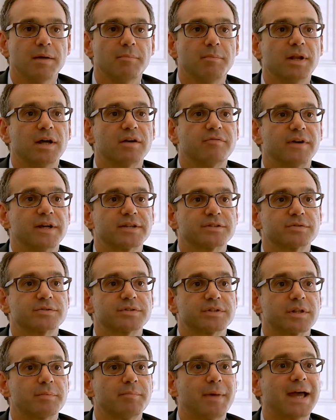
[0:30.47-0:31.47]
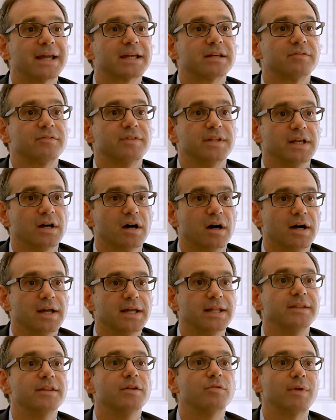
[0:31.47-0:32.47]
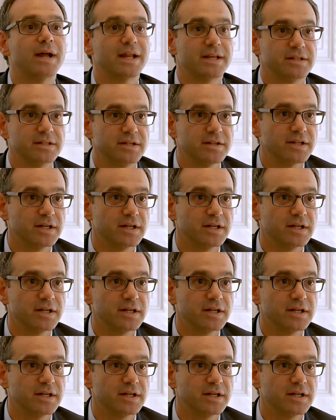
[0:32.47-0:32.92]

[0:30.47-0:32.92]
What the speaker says: blood vessels at the back of the eye, in the retina,